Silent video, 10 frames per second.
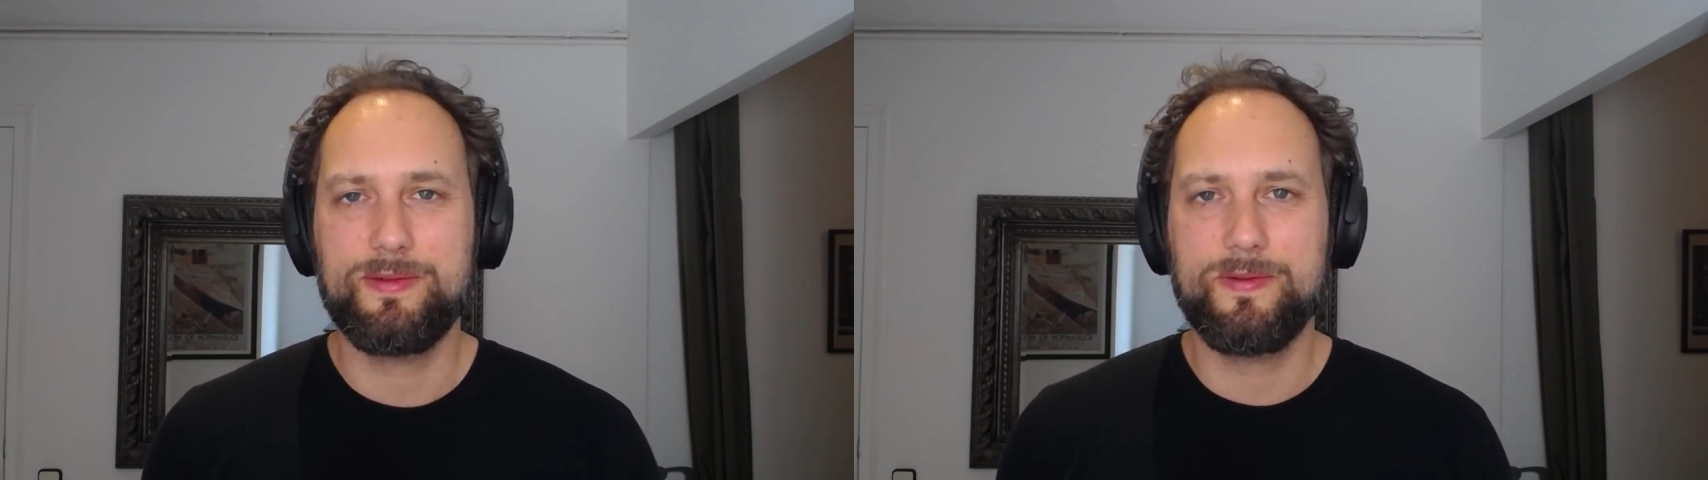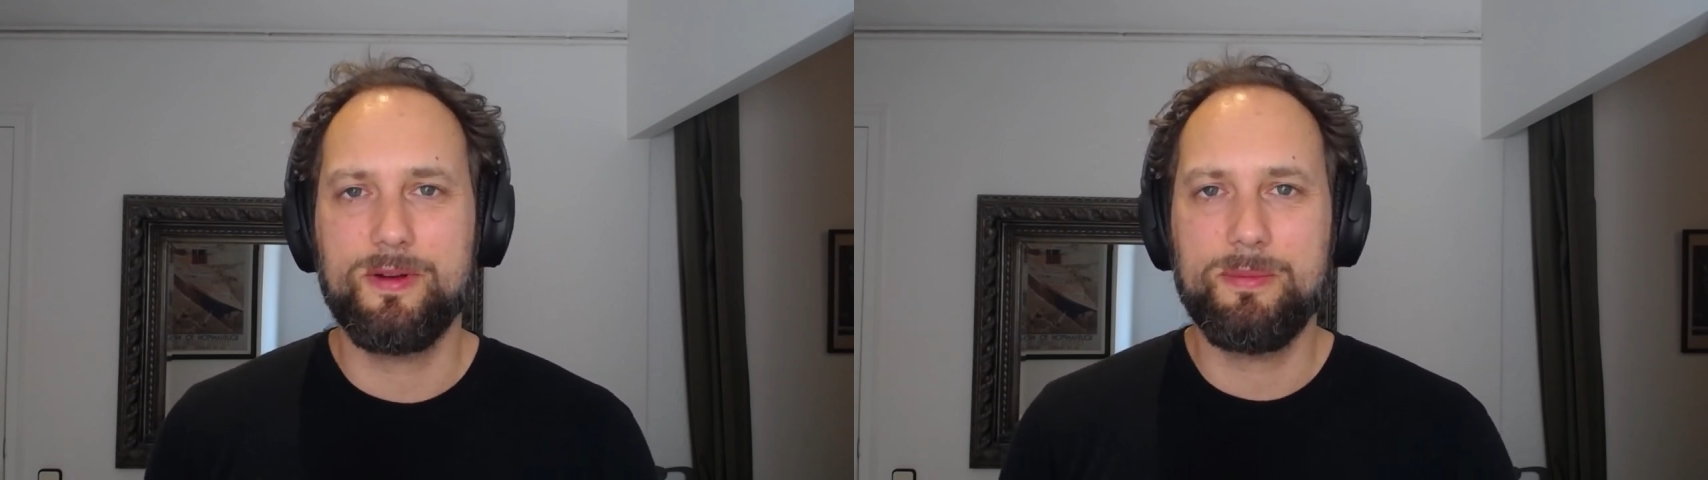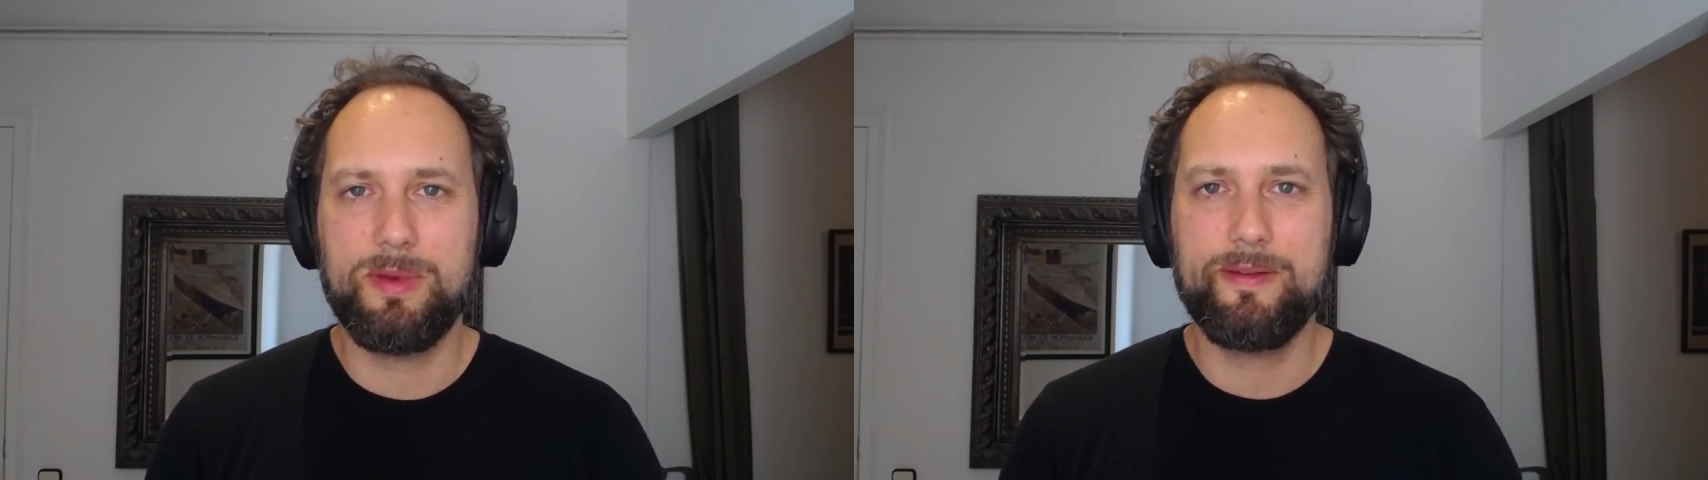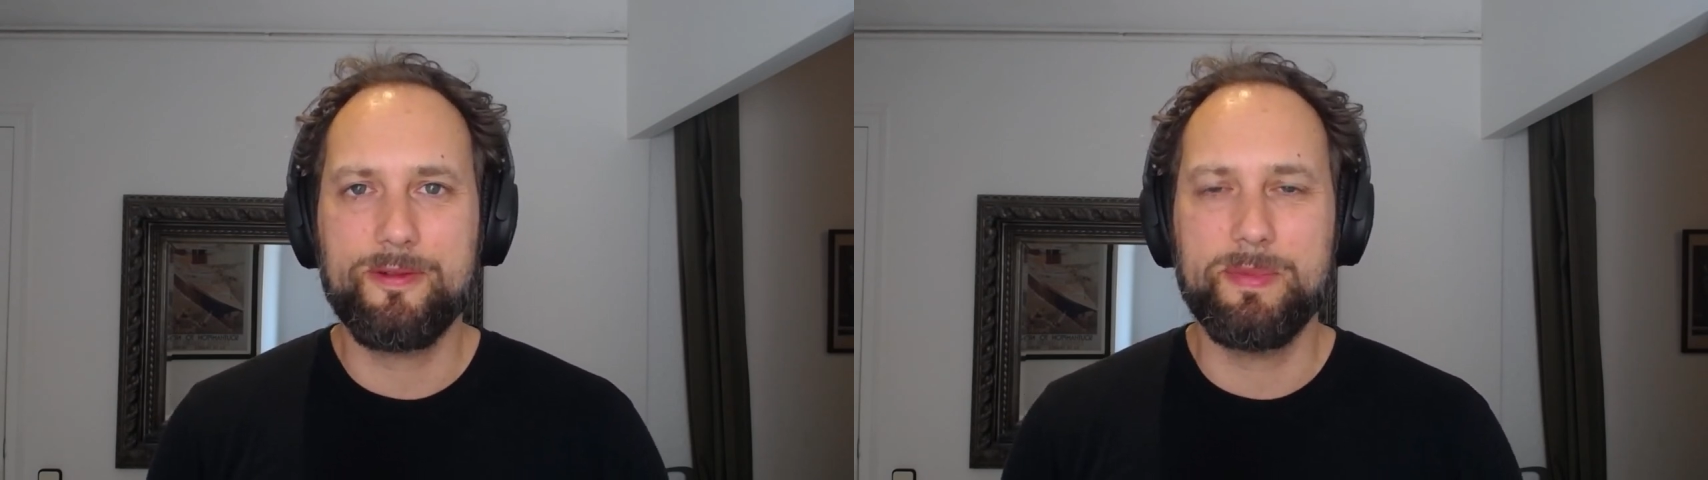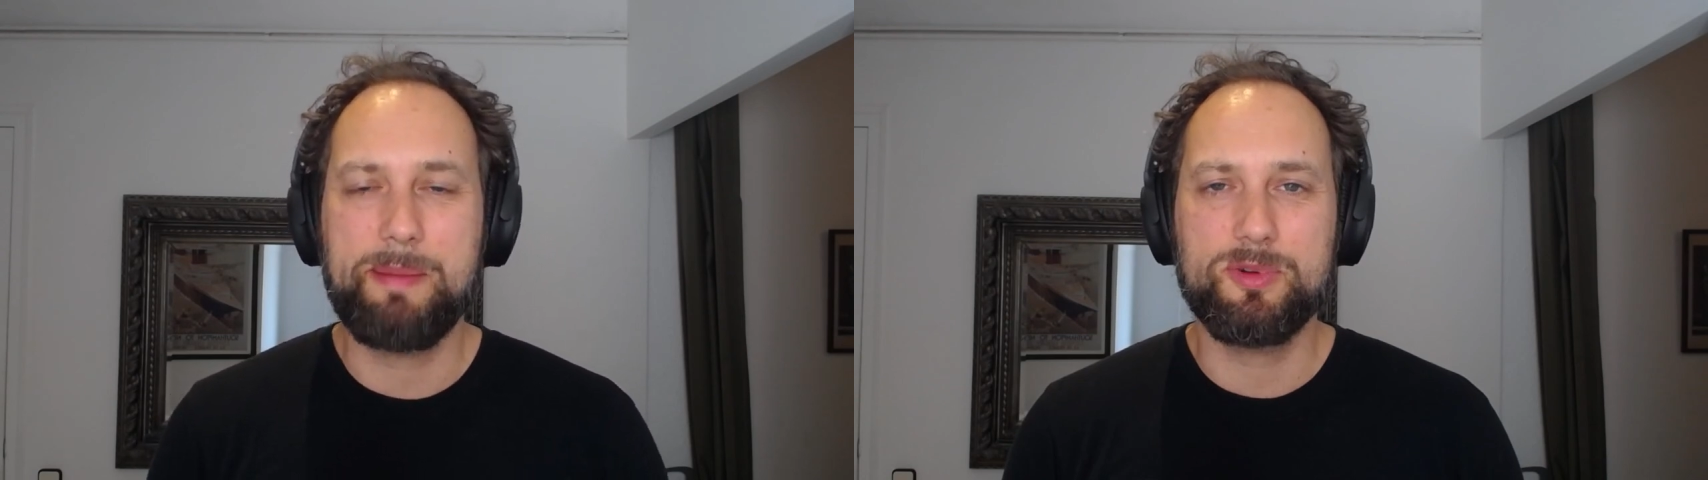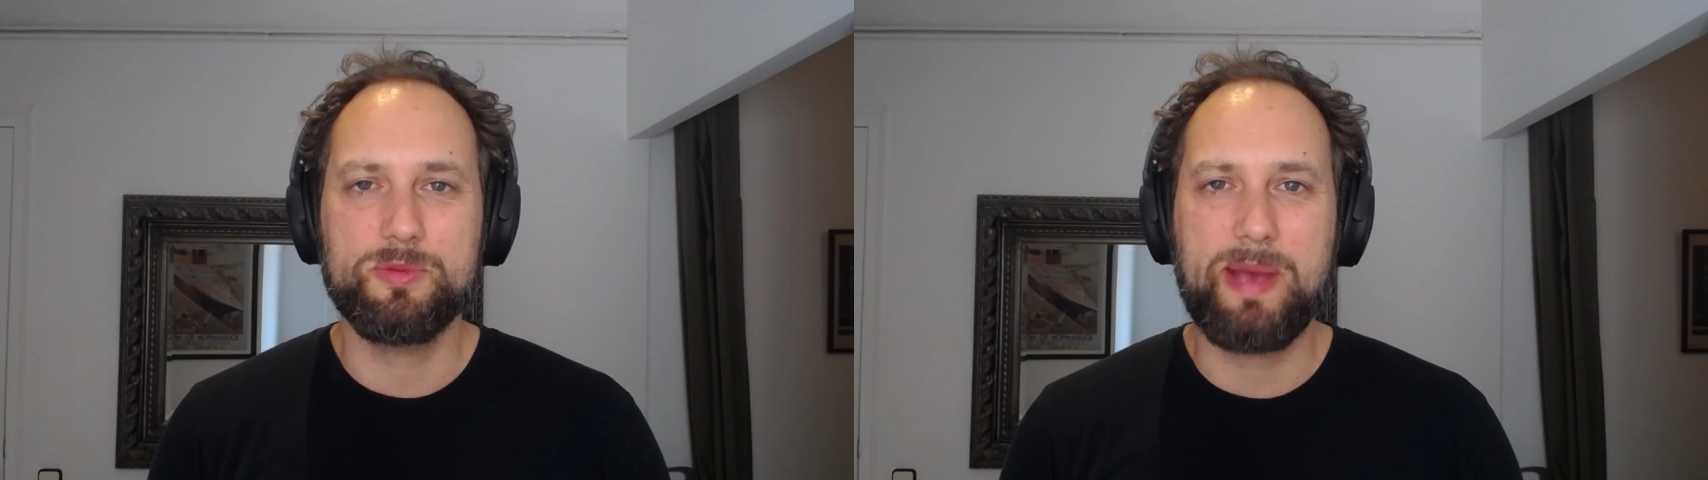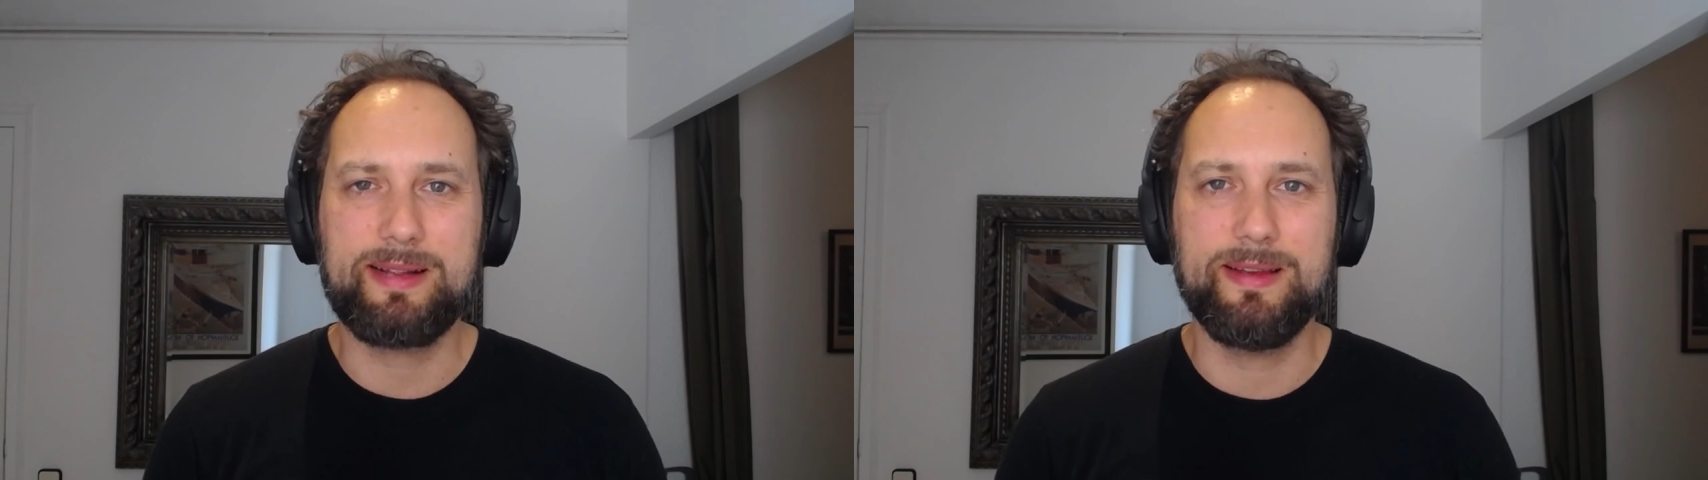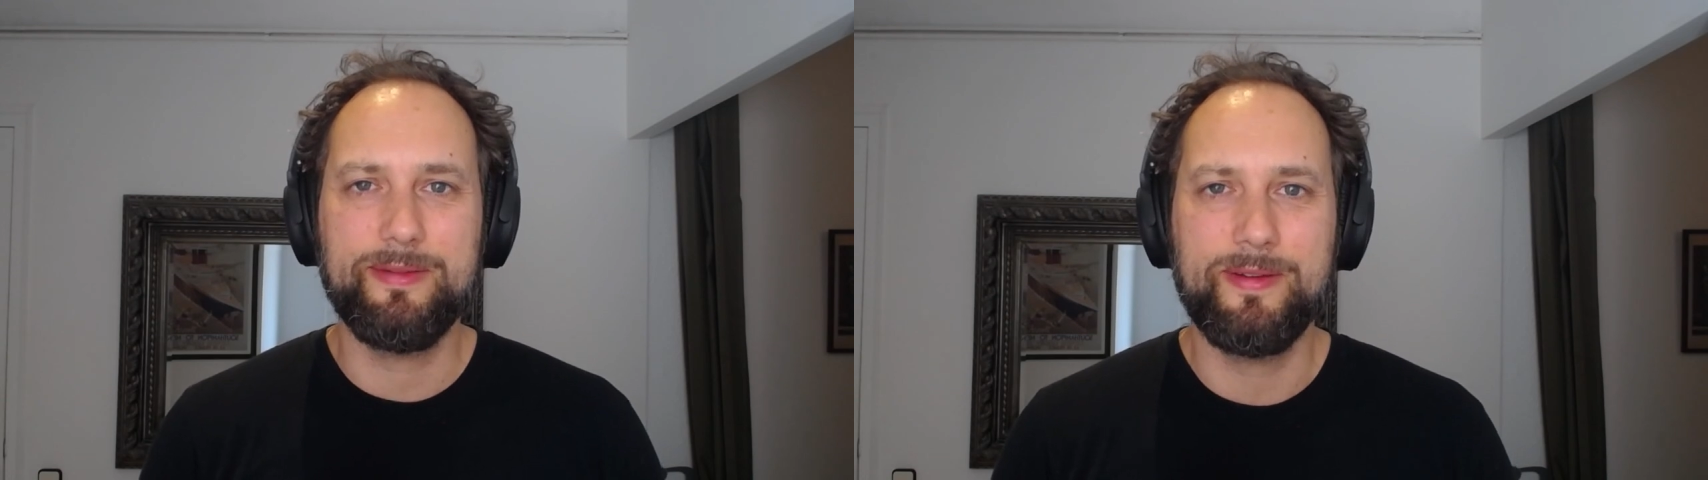from that
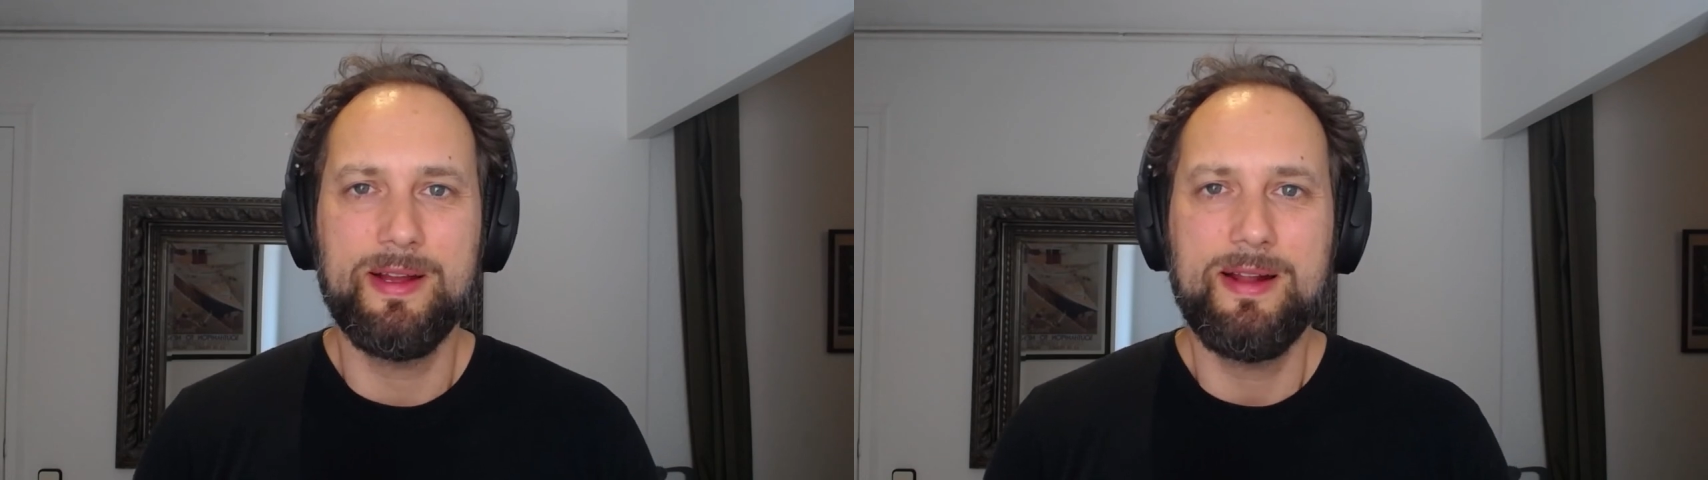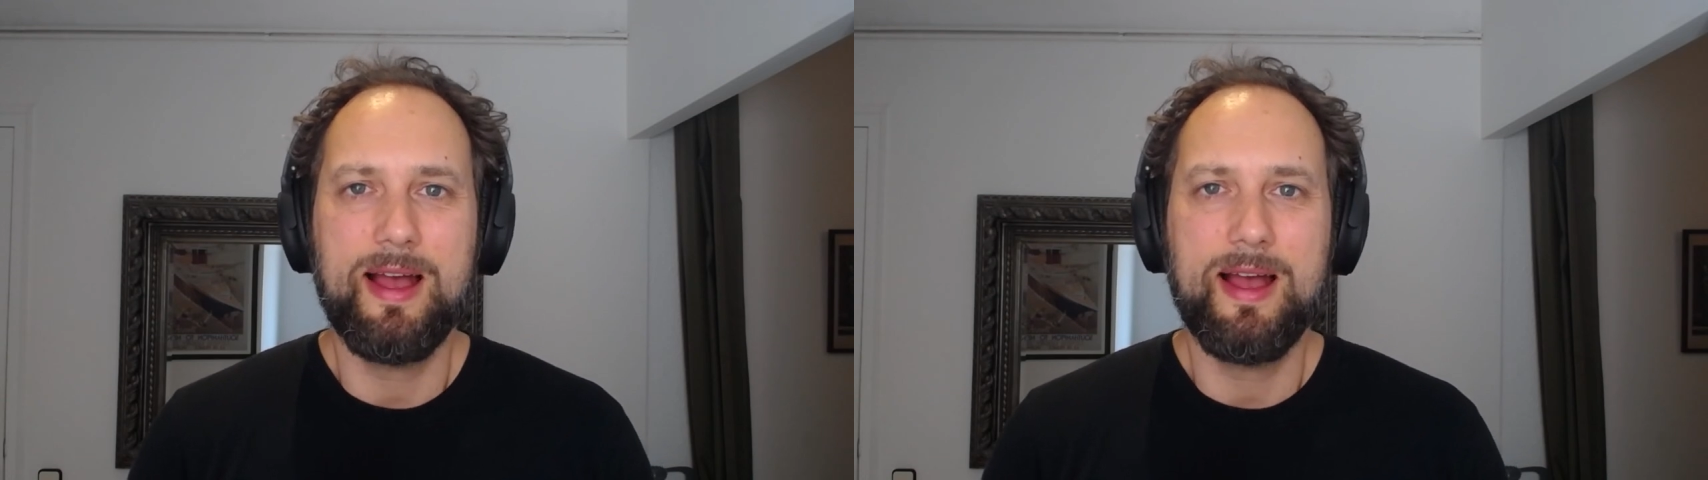perspective.